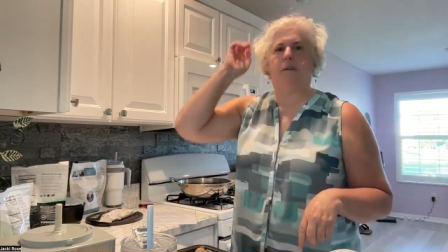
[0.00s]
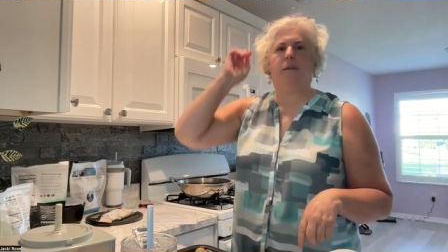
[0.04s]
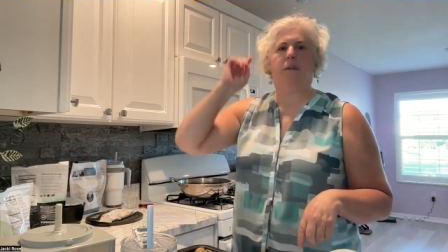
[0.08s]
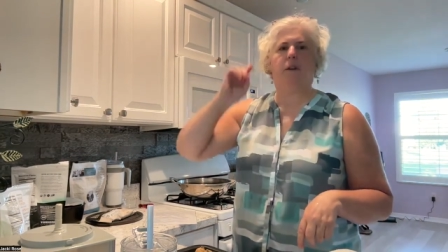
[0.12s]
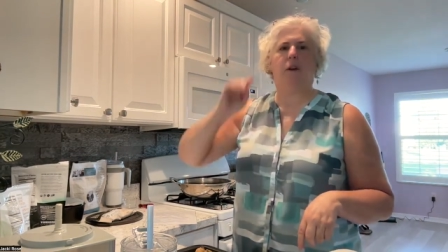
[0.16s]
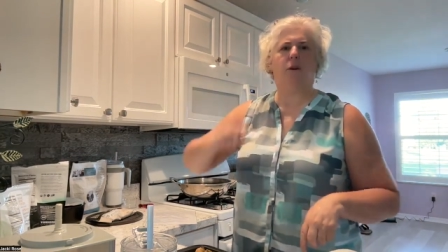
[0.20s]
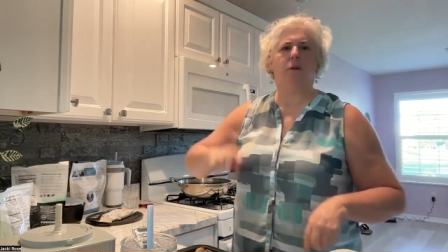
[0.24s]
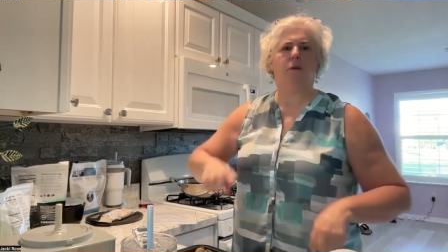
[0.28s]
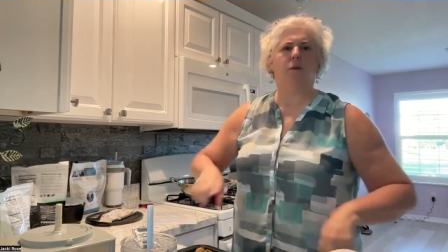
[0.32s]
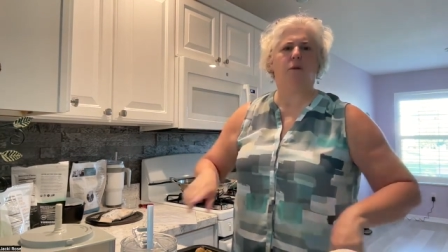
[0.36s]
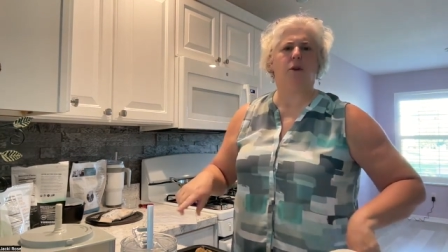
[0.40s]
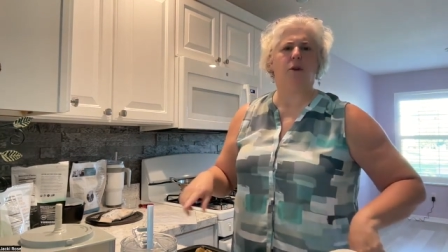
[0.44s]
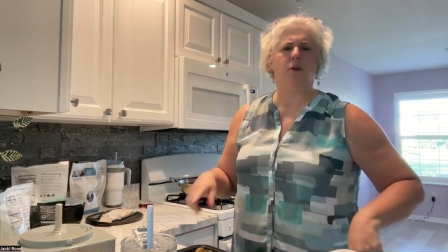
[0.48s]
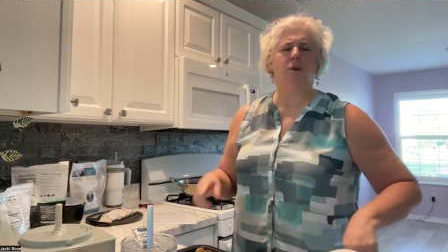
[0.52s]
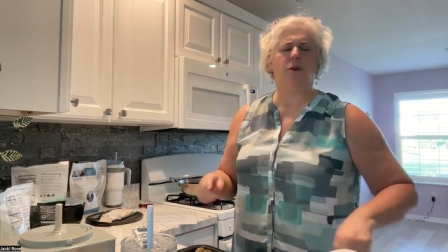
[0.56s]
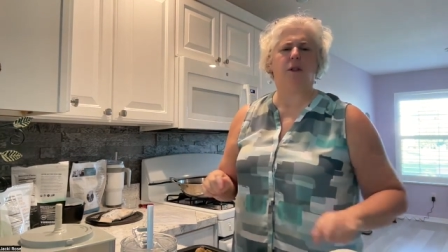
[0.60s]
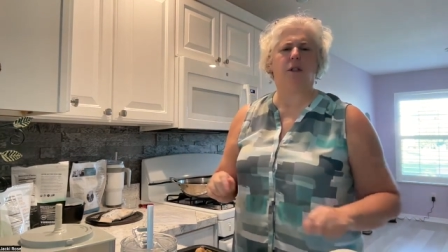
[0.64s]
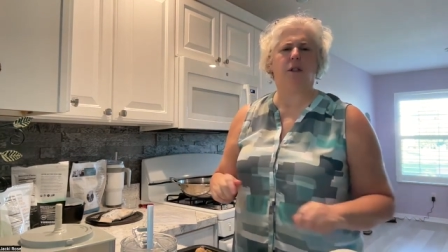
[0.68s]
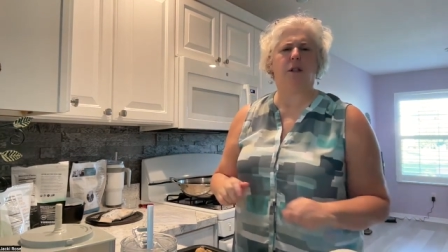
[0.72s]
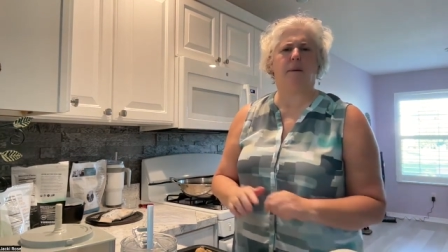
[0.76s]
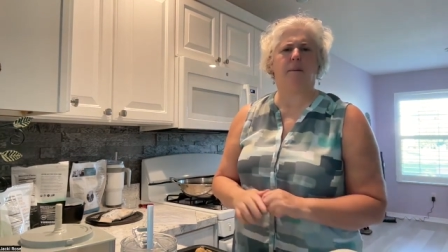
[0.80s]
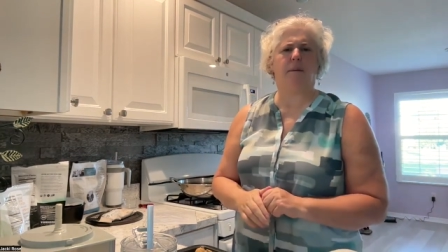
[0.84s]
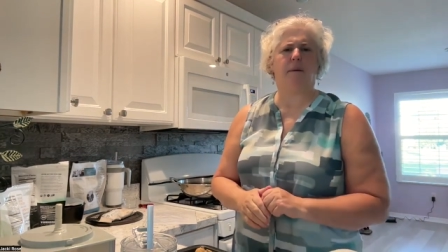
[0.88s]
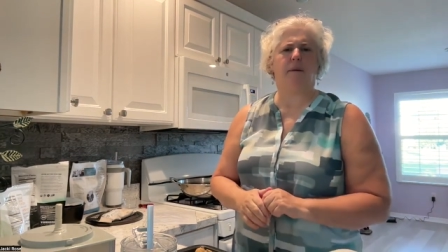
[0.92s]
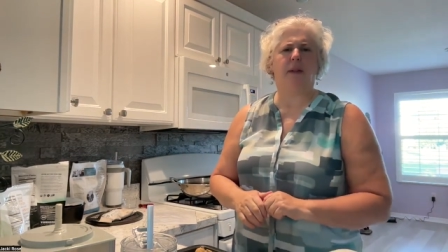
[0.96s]

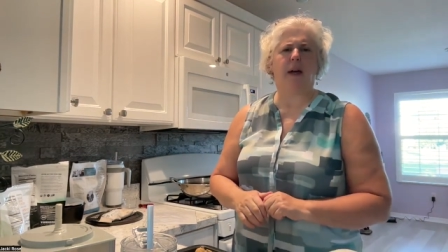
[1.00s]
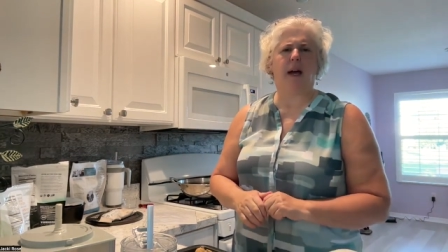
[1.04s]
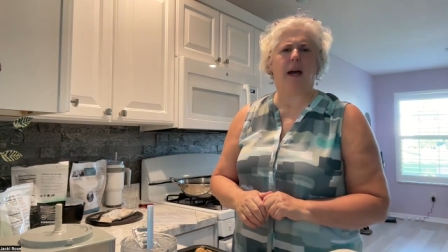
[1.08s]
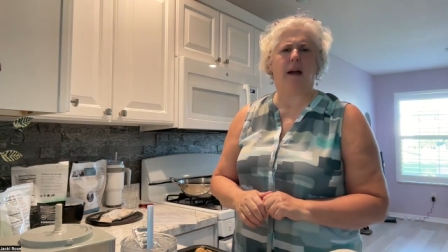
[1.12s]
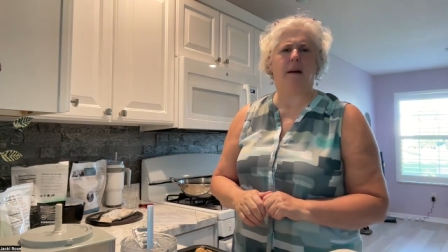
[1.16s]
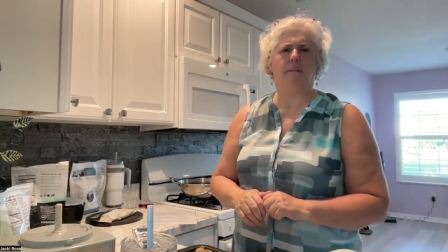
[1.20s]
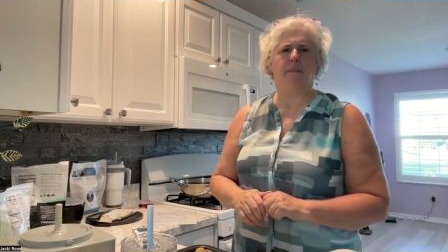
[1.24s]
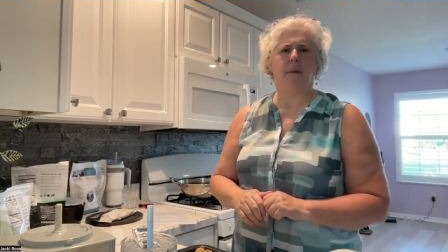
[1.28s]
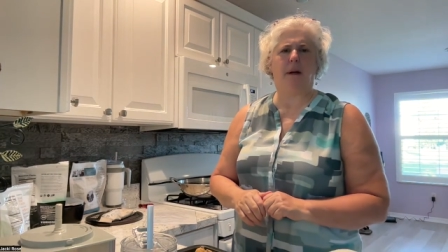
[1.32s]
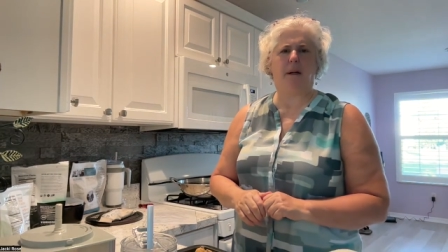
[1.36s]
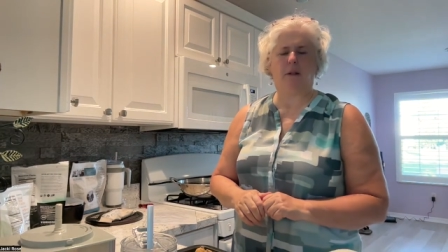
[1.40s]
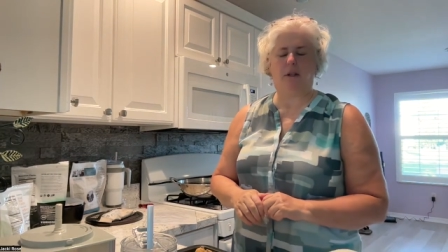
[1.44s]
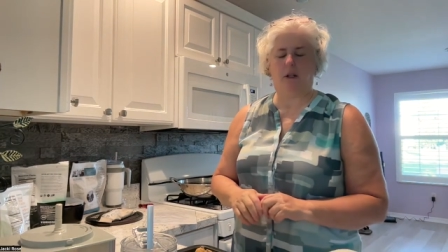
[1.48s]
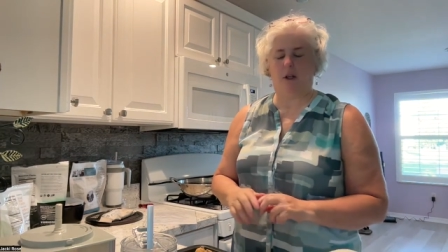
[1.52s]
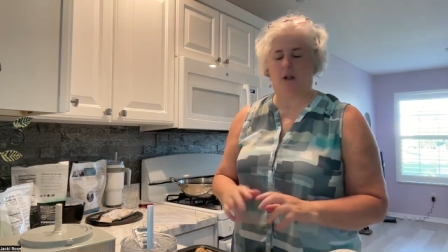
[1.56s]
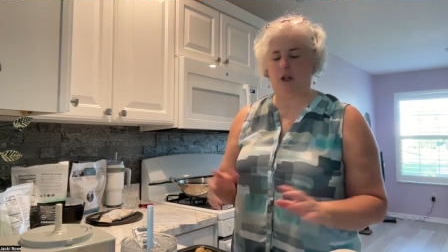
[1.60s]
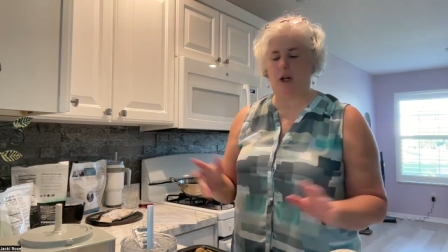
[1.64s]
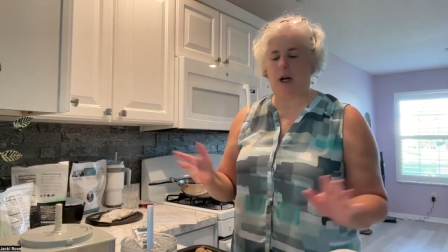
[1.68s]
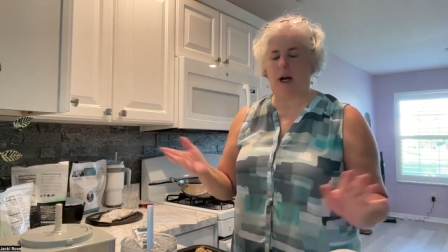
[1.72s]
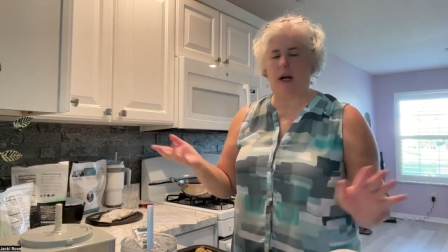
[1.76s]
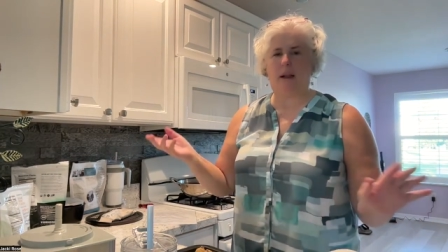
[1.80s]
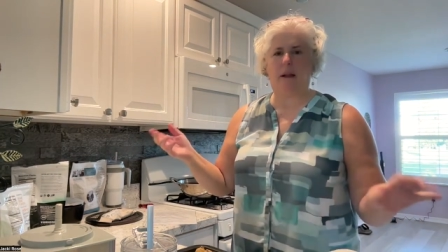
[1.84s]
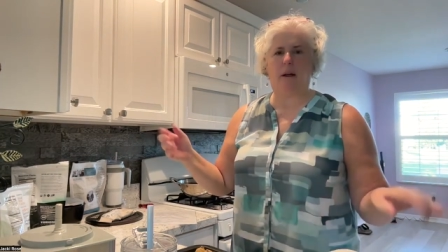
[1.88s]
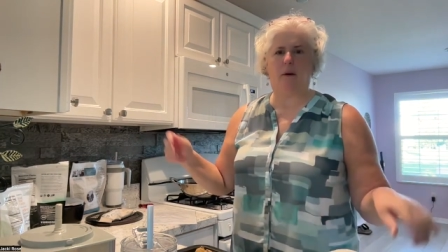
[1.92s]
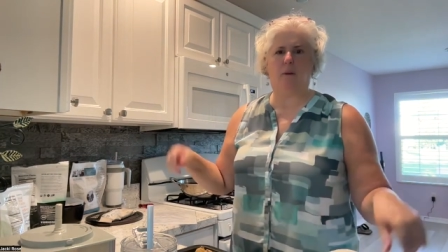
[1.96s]
use some of that melted
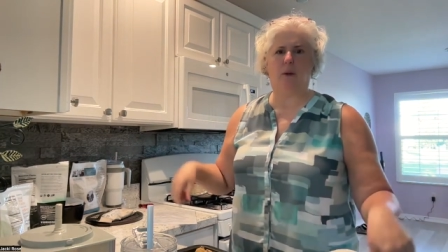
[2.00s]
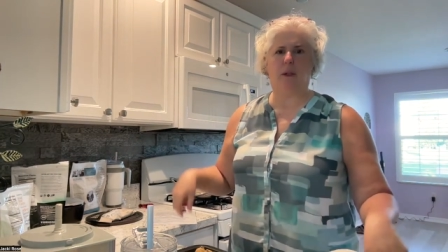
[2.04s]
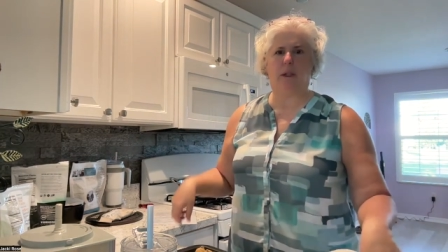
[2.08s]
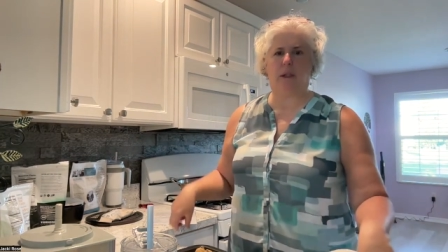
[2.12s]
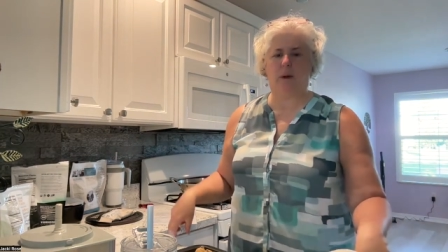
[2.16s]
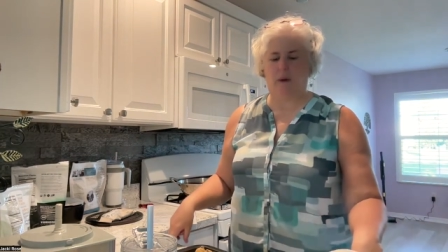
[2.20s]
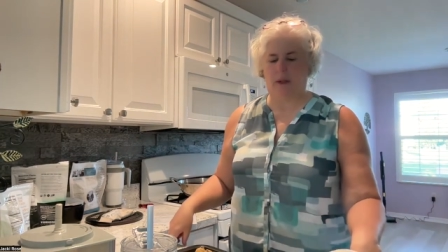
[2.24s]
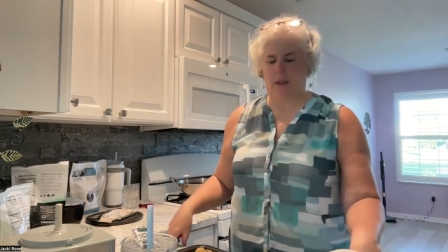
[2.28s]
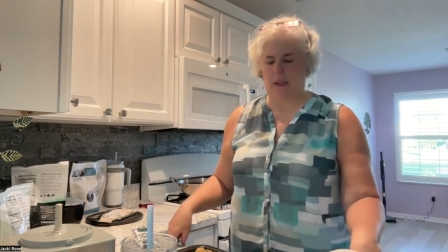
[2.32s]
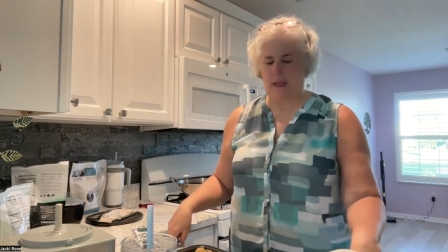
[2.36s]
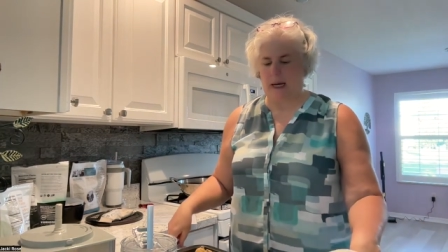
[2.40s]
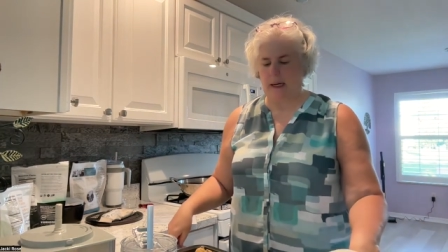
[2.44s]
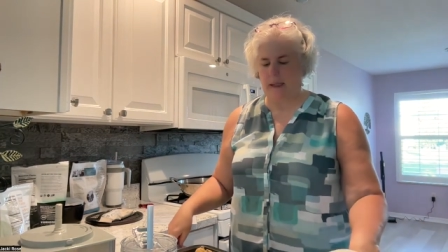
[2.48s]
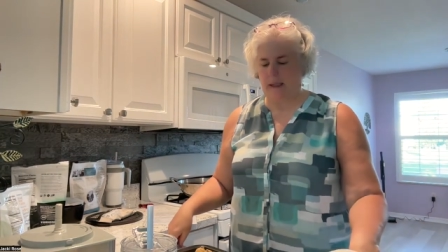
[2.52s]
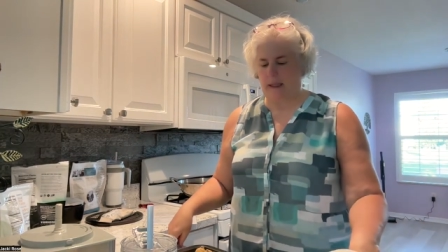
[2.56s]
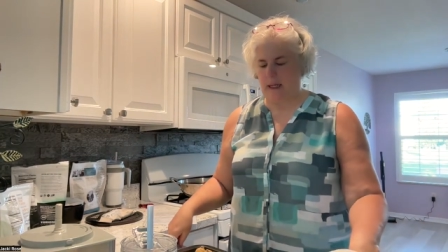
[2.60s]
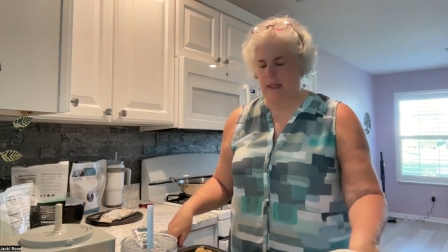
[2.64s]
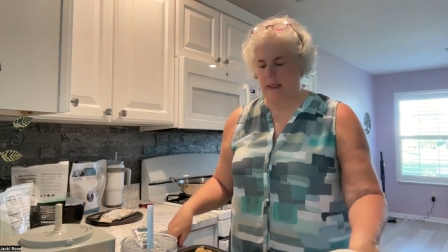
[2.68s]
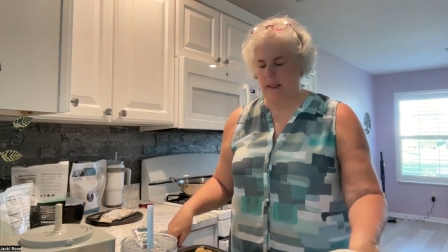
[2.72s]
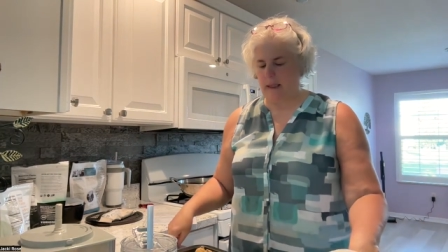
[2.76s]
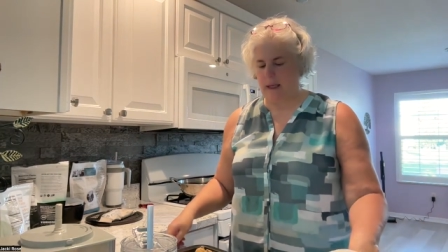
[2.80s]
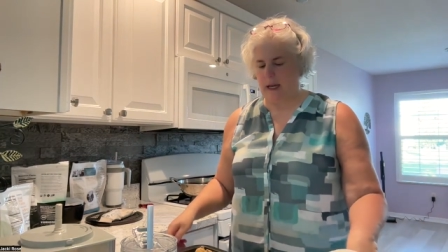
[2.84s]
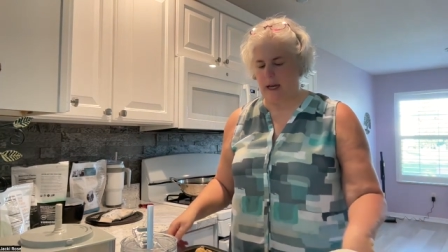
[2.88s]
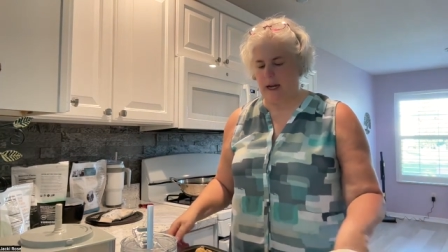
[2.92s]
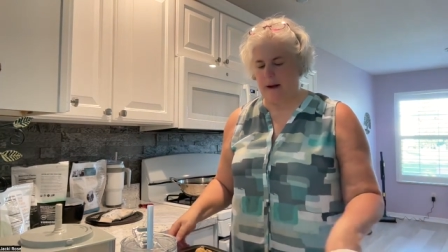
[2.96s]
chocolate. We'll see what that
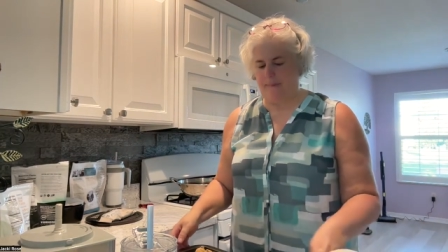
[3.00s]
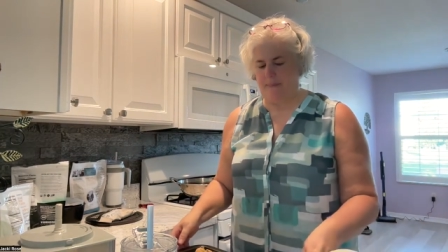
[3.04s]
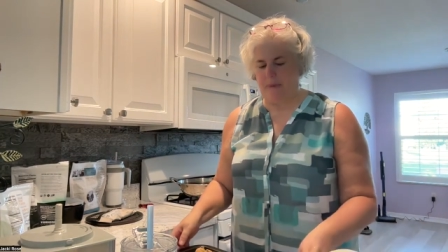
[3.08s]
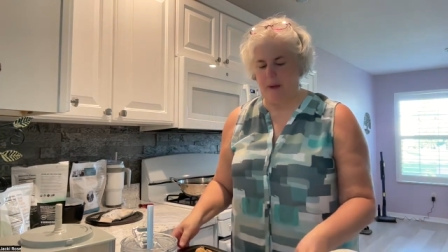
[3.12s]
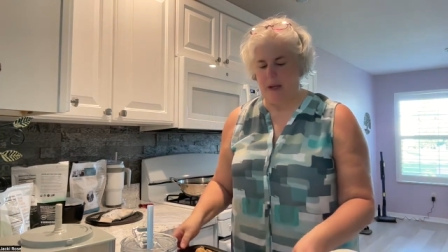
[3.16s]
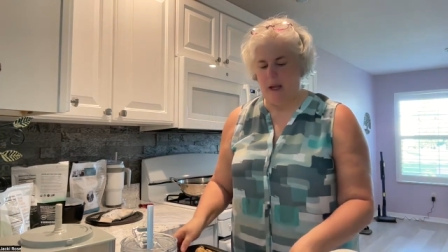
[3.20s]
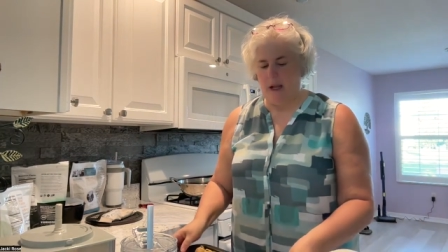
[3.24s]
tastes like.